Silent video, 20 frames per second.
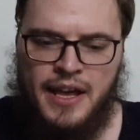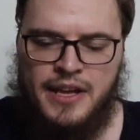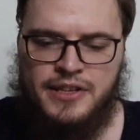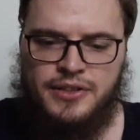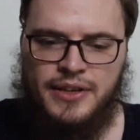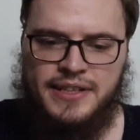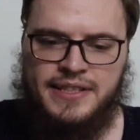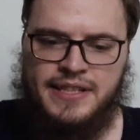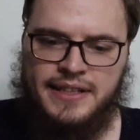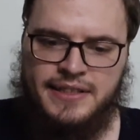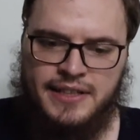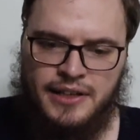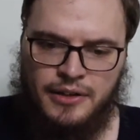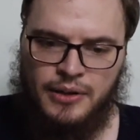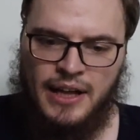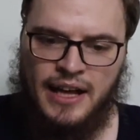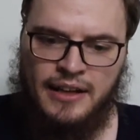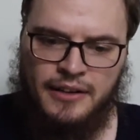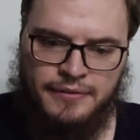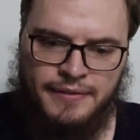So he says
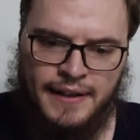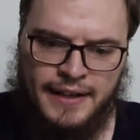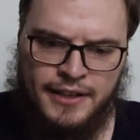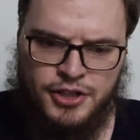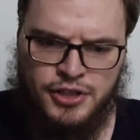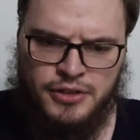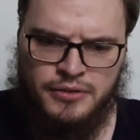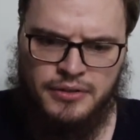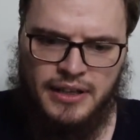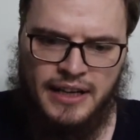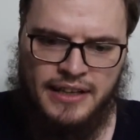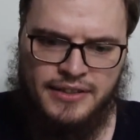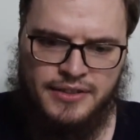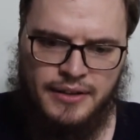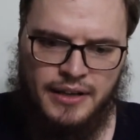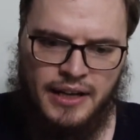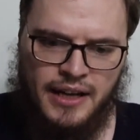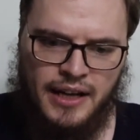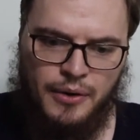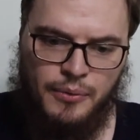here, al-faqr
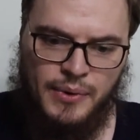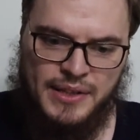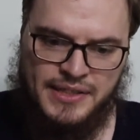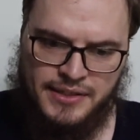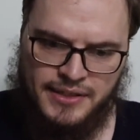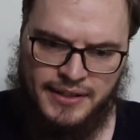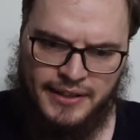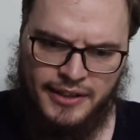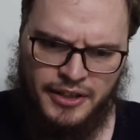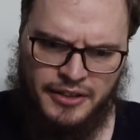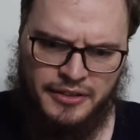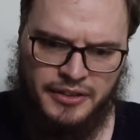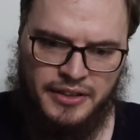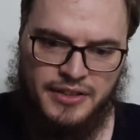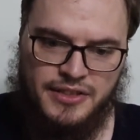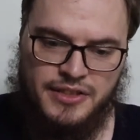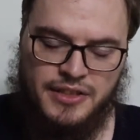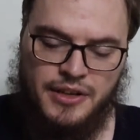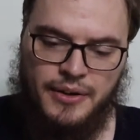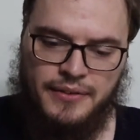was-sighar.
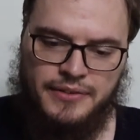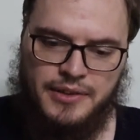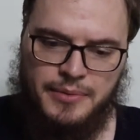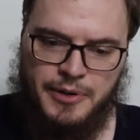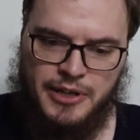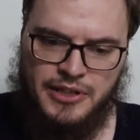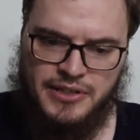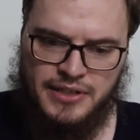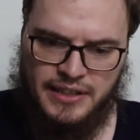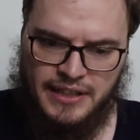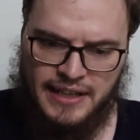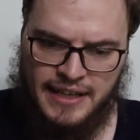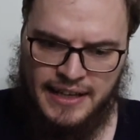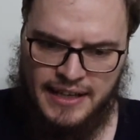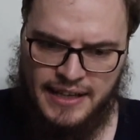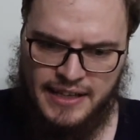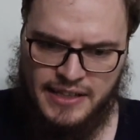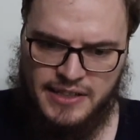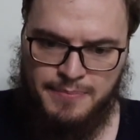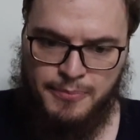So if the person
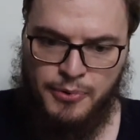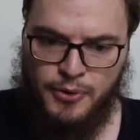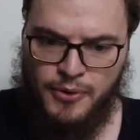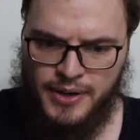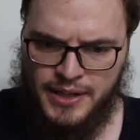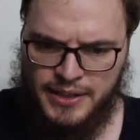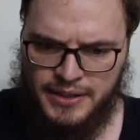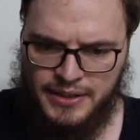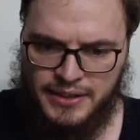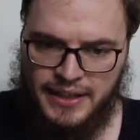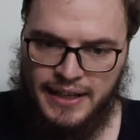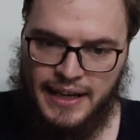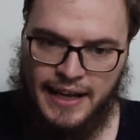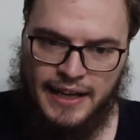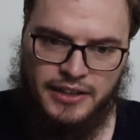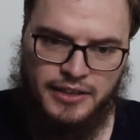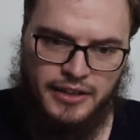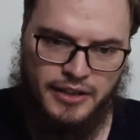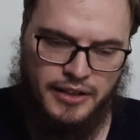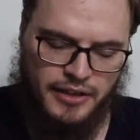is poor
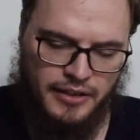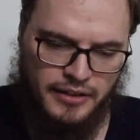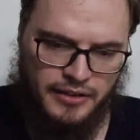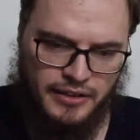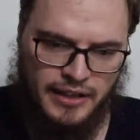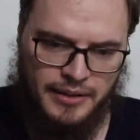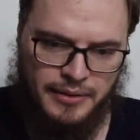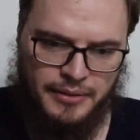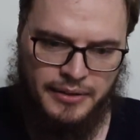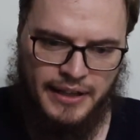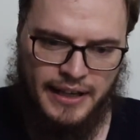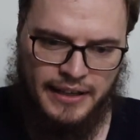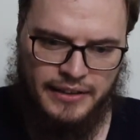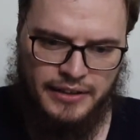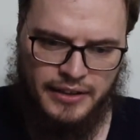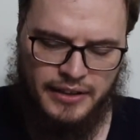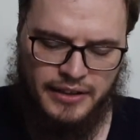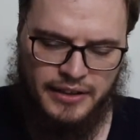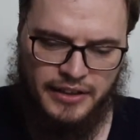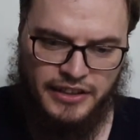and
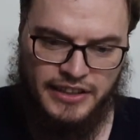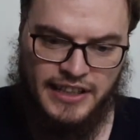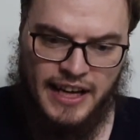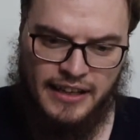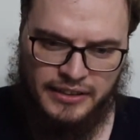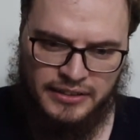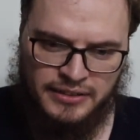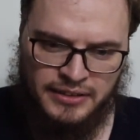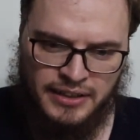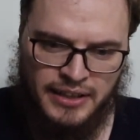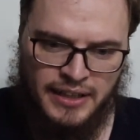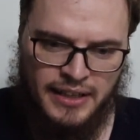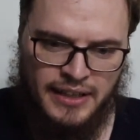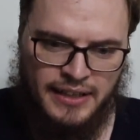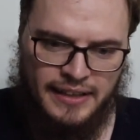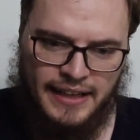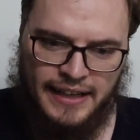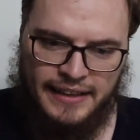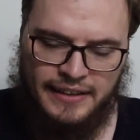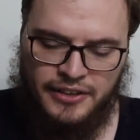they're young,
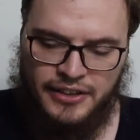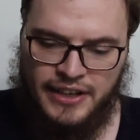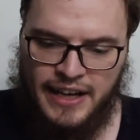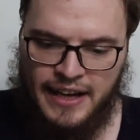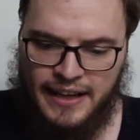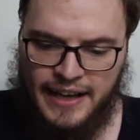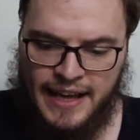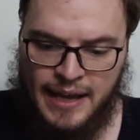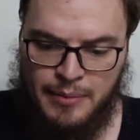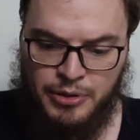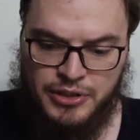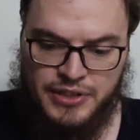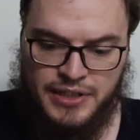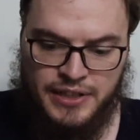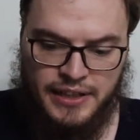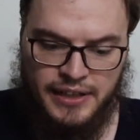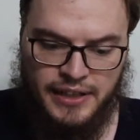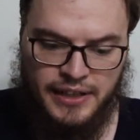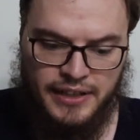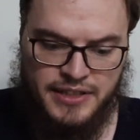like they're not able
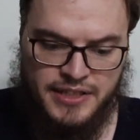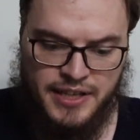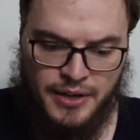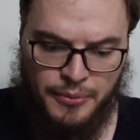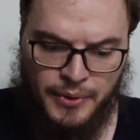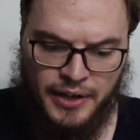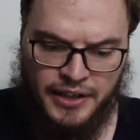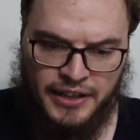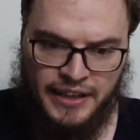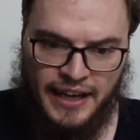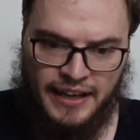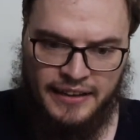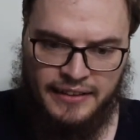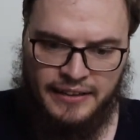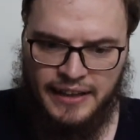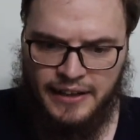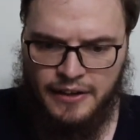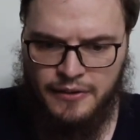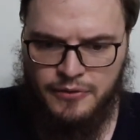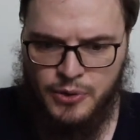to work yet.
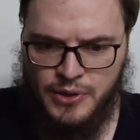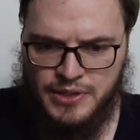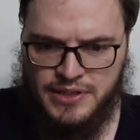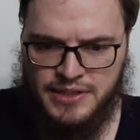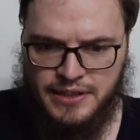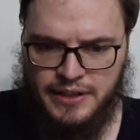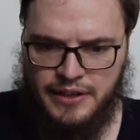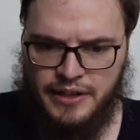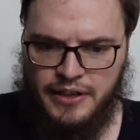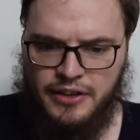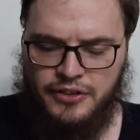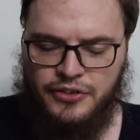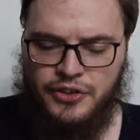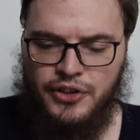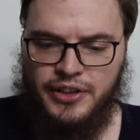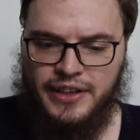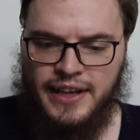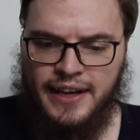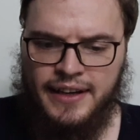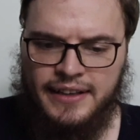Like of course
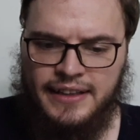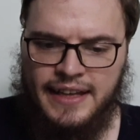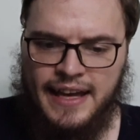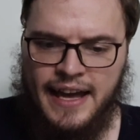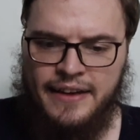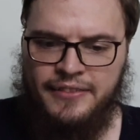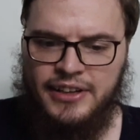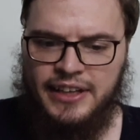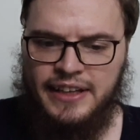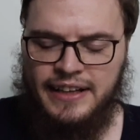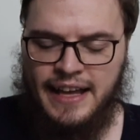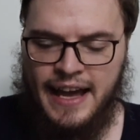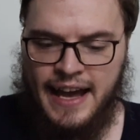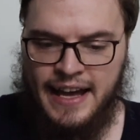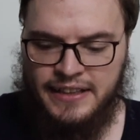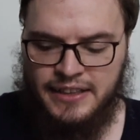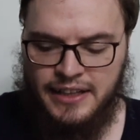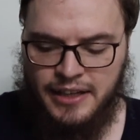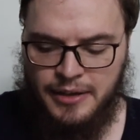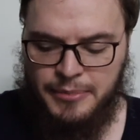they're young and they haven't
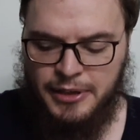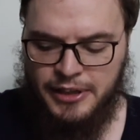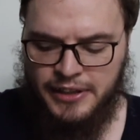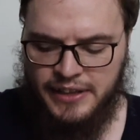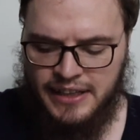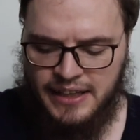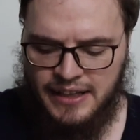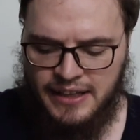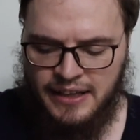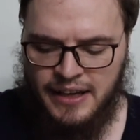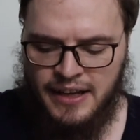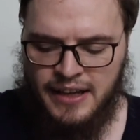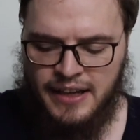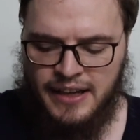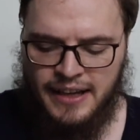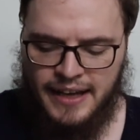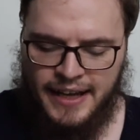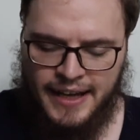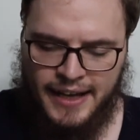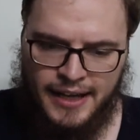had the ability
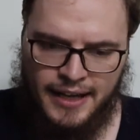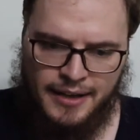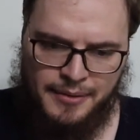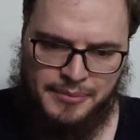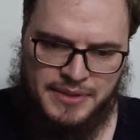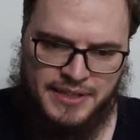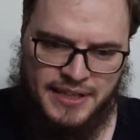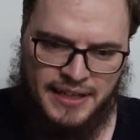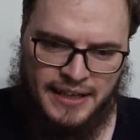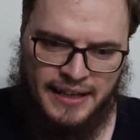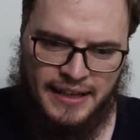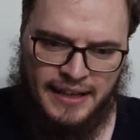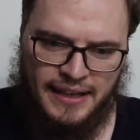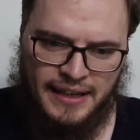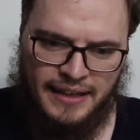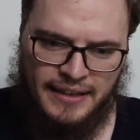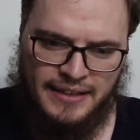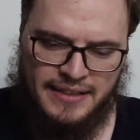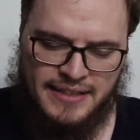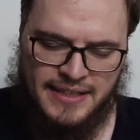
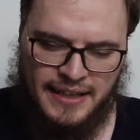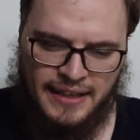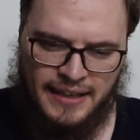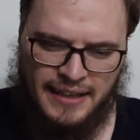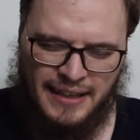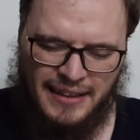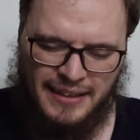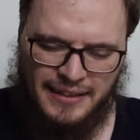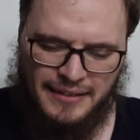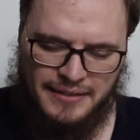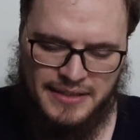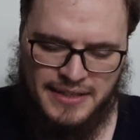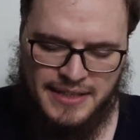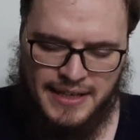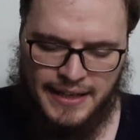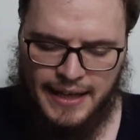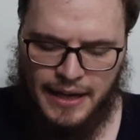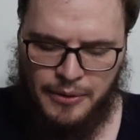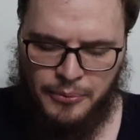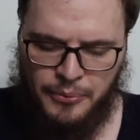to
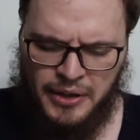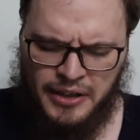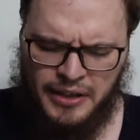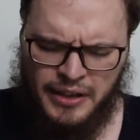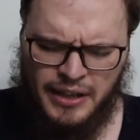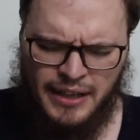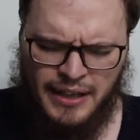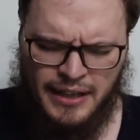get work.